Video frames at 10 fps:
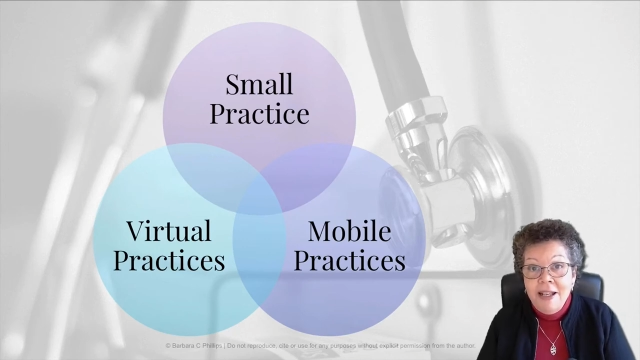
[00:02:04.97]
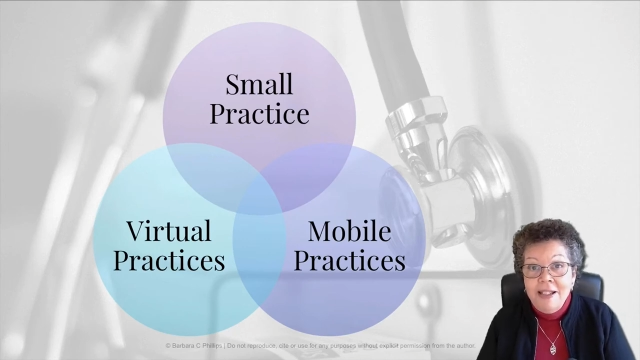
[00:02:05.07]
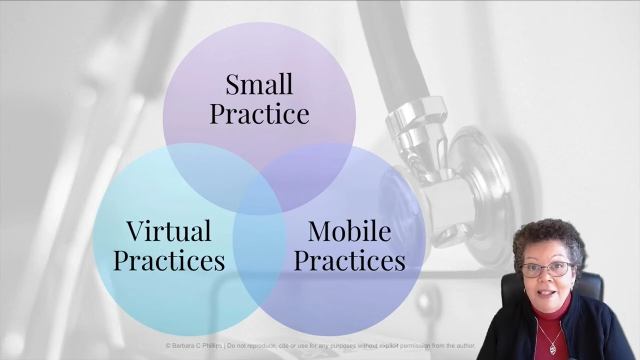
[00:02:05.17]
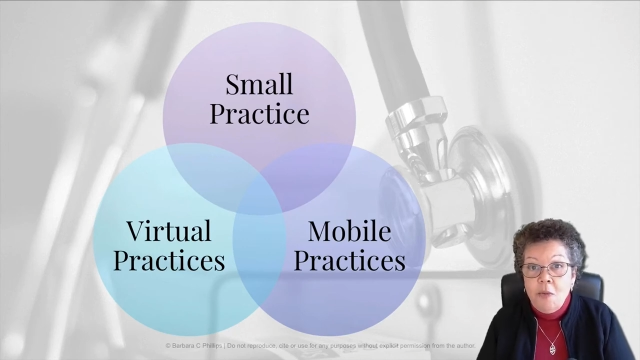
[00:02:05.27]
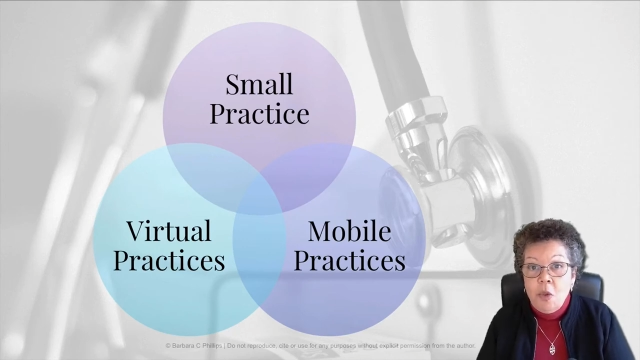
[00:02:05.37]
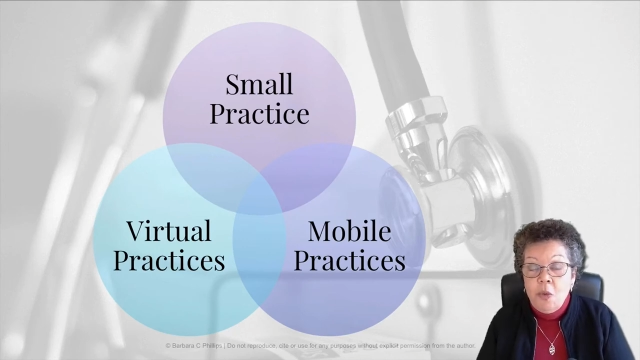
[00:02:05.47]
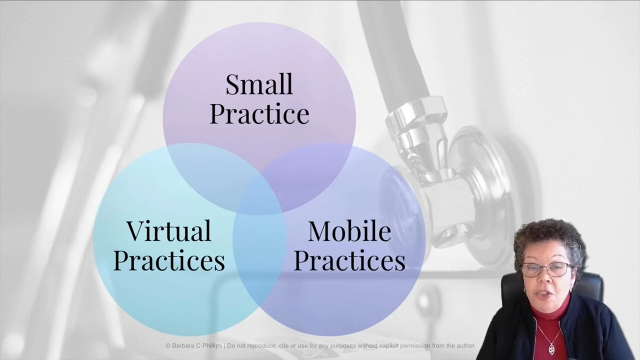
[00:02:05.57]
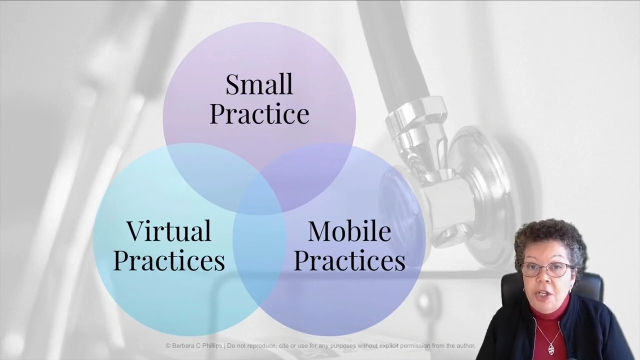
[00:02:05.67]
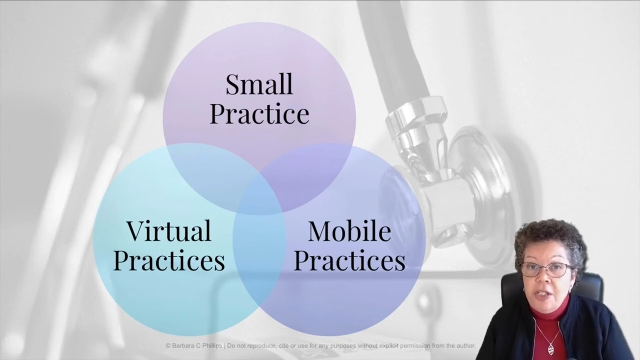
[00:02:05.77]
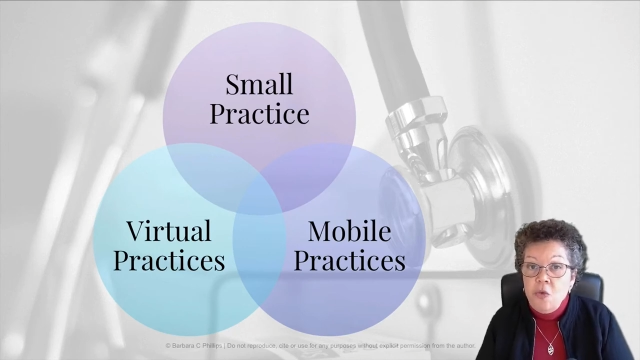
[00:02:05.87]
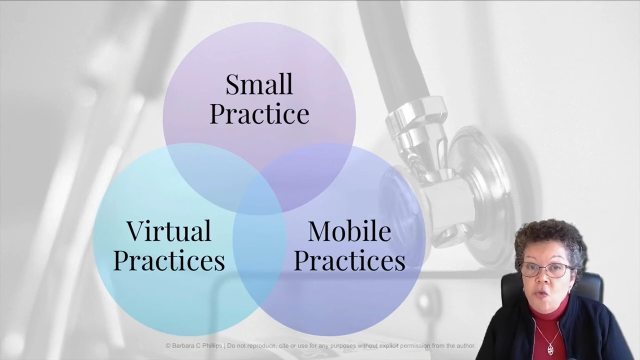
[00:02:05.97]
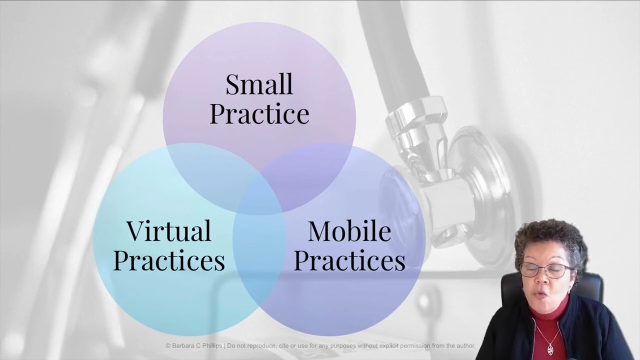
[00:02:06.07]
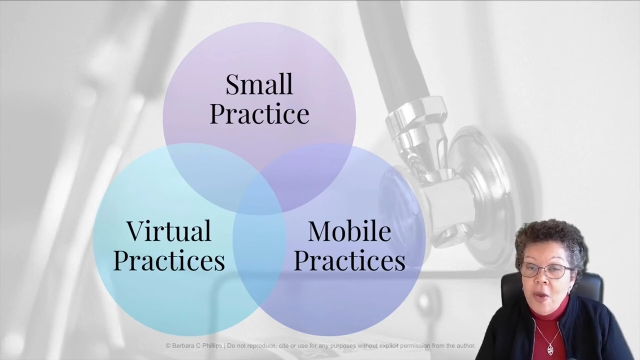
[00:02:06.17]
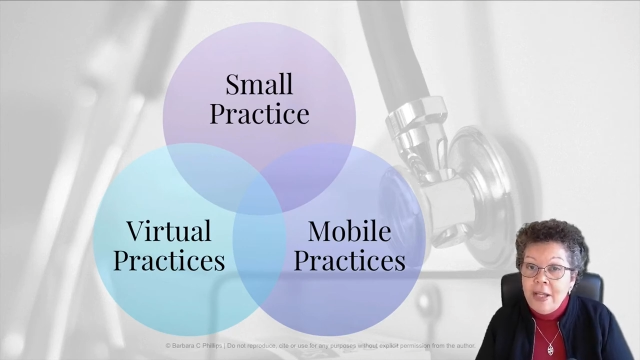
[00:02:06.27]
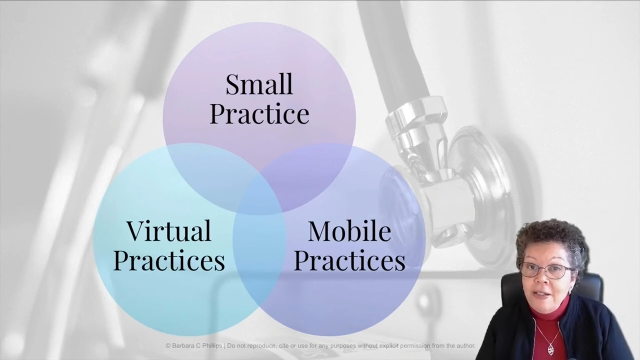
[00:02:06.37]
someone will just
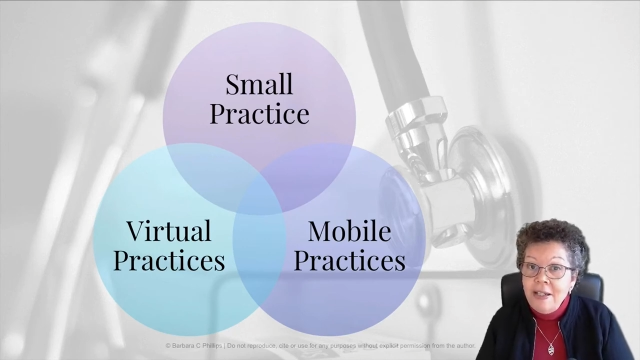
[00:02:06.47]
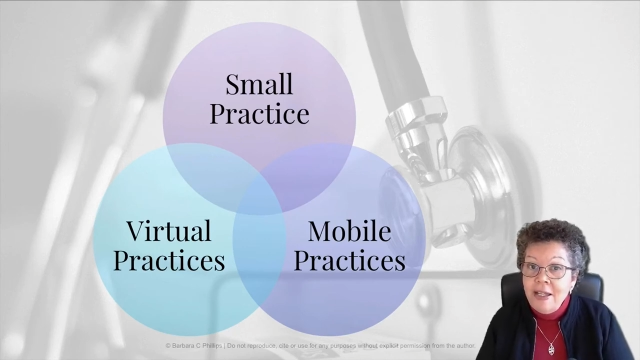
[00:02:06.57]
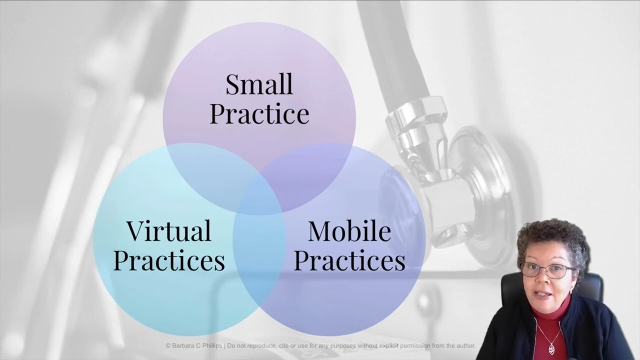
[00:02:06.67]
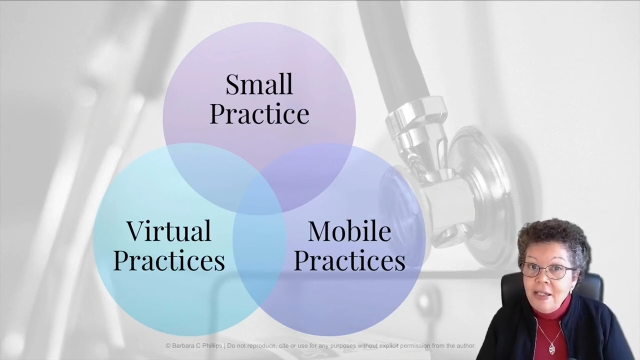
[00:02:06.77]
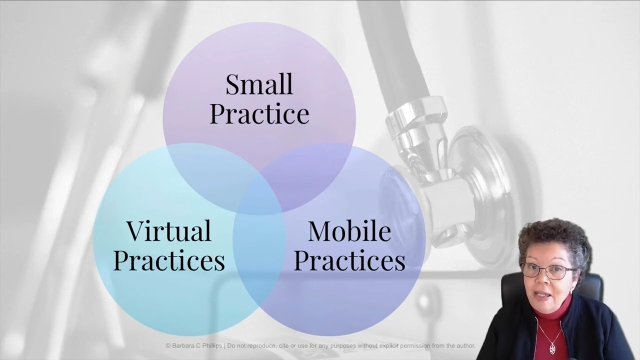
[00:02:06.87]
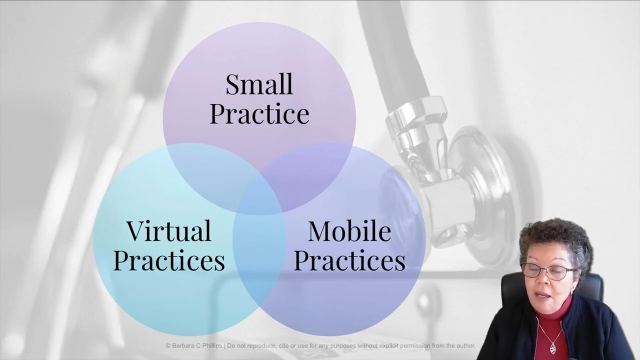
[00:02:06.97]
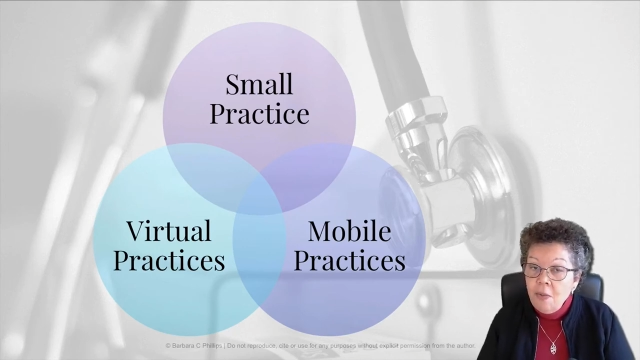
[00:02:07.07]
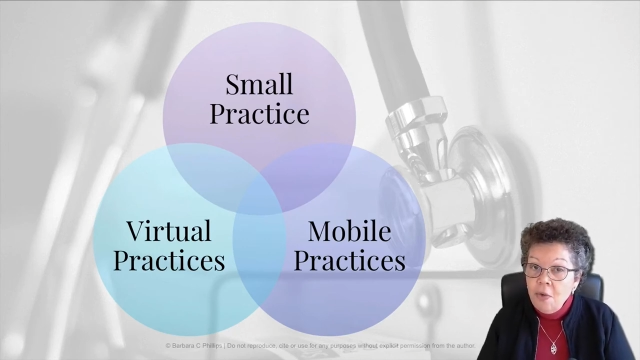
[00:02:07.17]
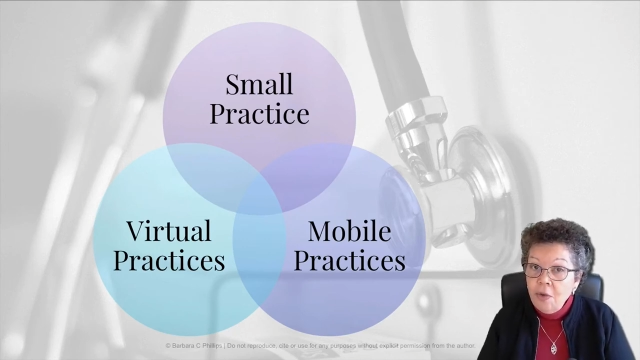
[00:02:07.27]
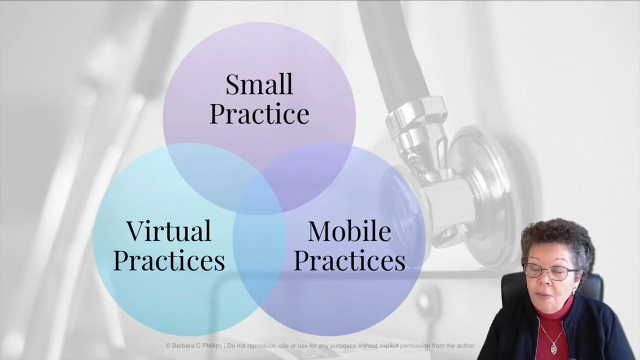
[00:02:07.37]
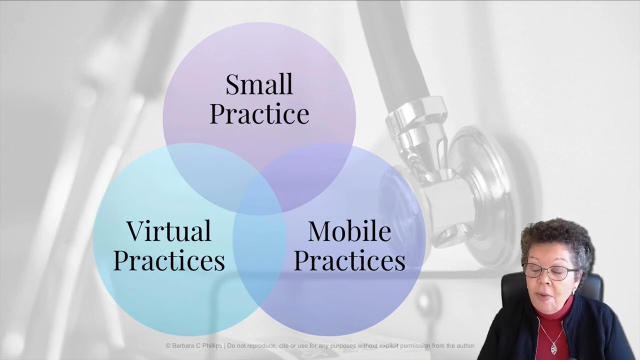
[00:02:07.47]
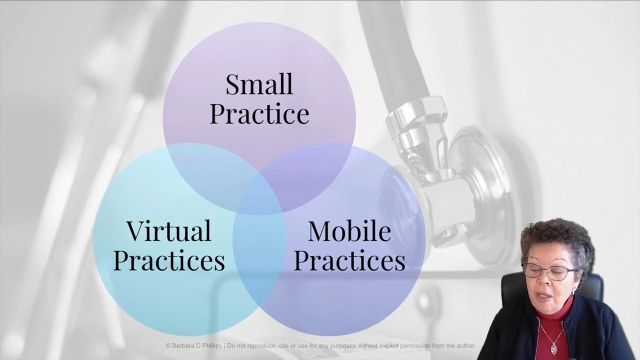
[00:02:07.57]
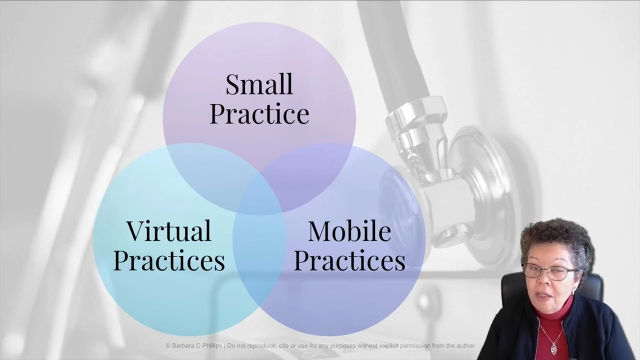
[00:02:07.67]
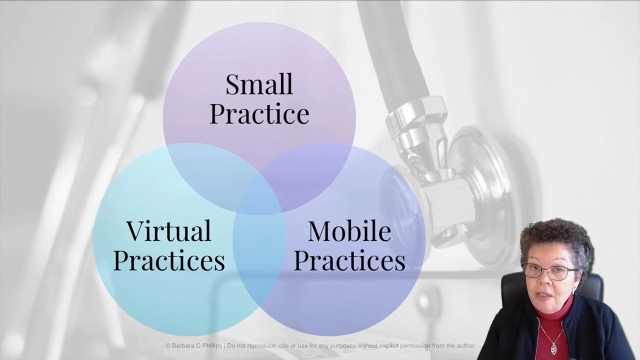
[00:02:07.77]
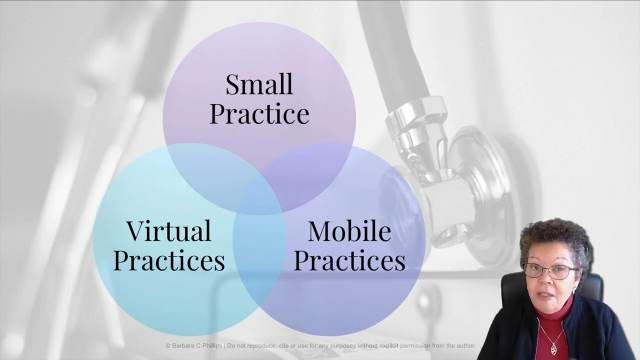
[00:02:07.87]
rent an exam room
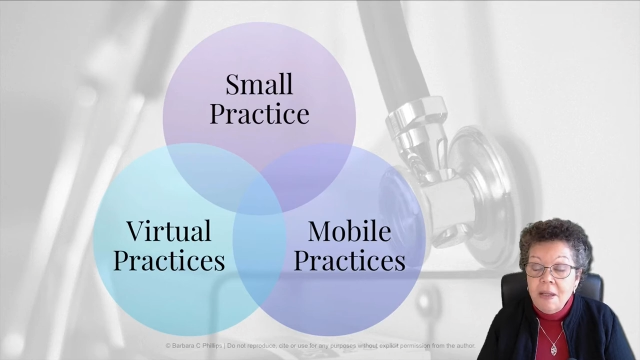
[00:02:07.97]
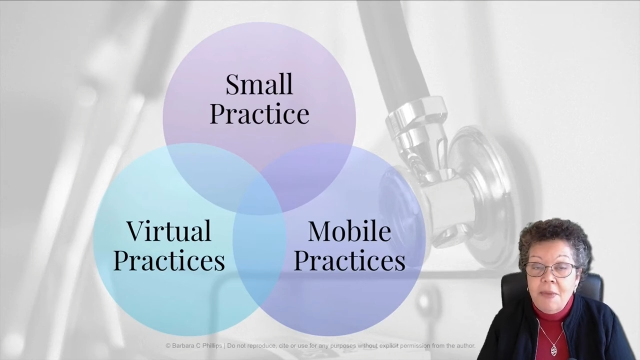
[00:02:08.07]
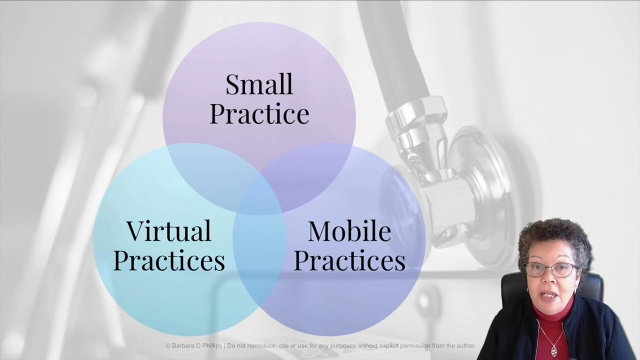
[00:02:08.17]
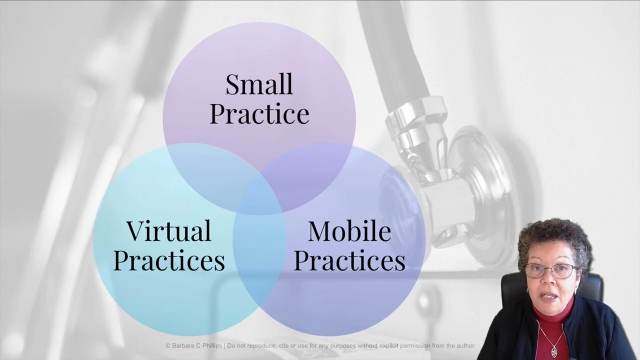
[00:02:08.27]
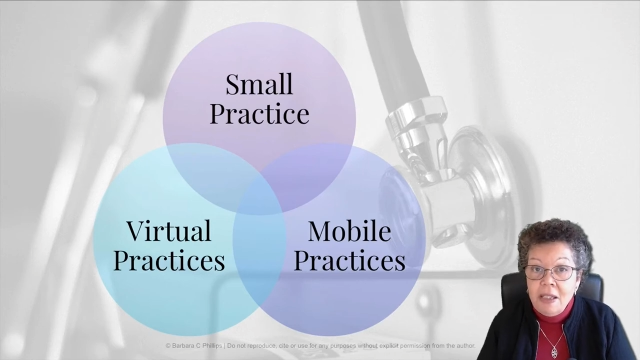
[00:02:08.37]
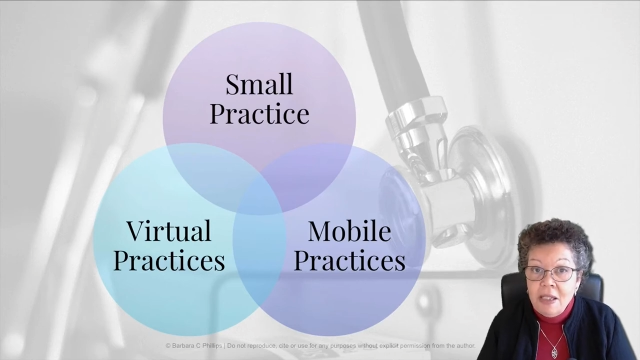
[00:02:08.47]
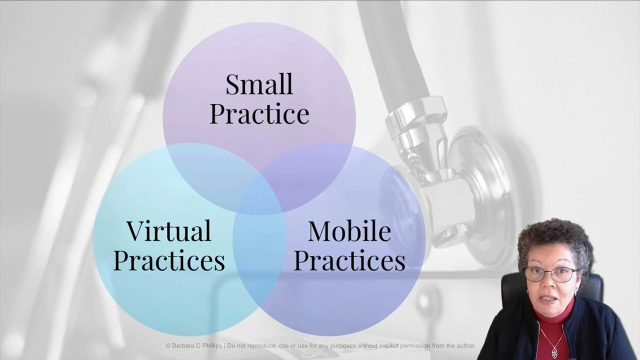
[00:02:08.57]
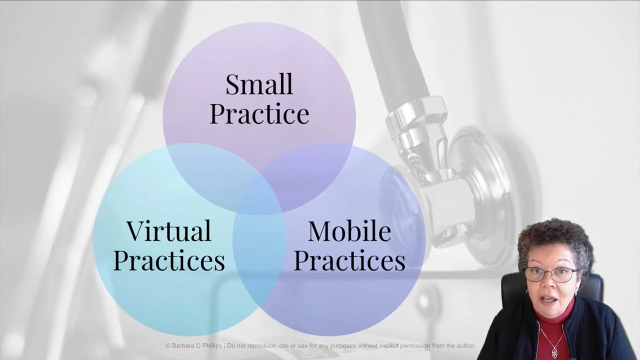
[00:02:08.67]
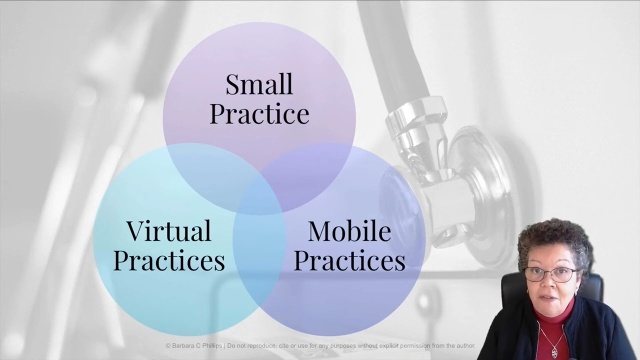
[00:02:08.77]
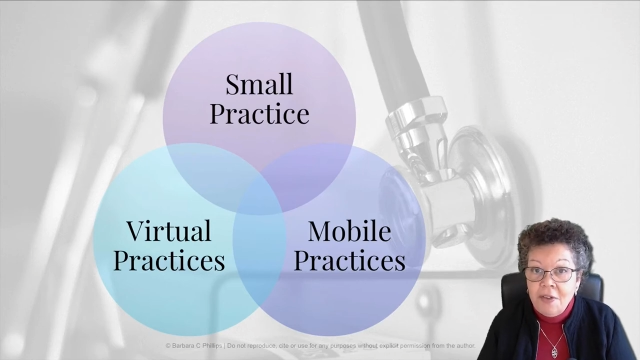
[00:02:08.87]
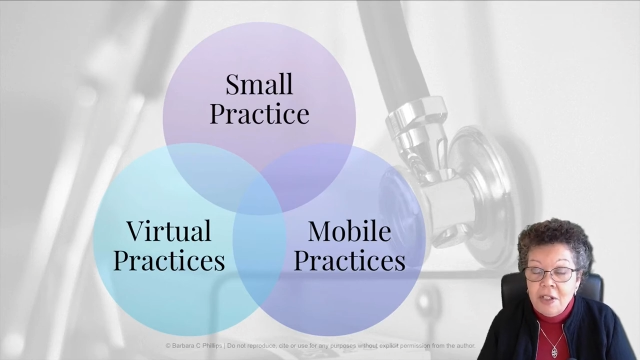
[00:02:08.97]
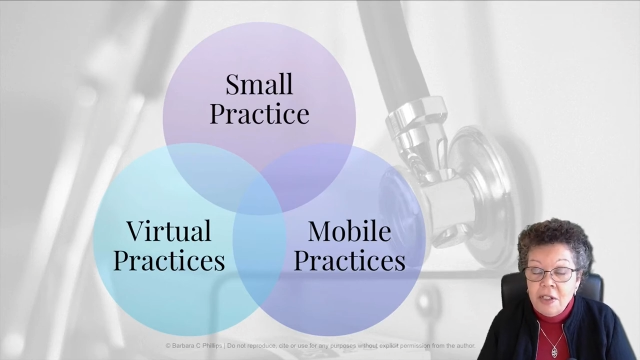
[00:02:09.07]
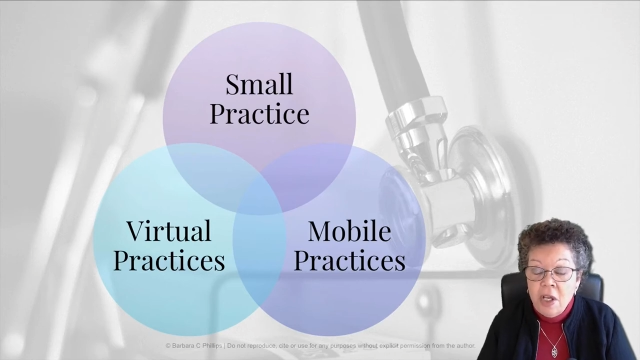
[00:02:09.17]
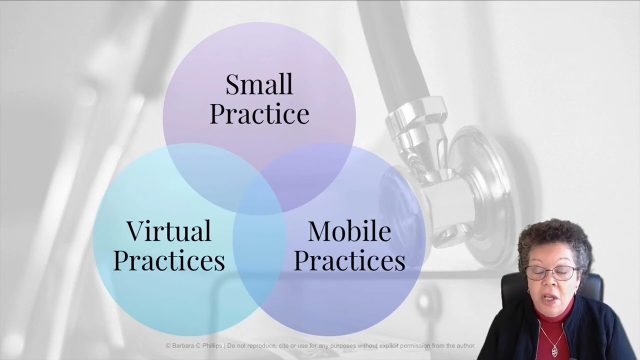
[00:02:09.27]
in somebody else's office.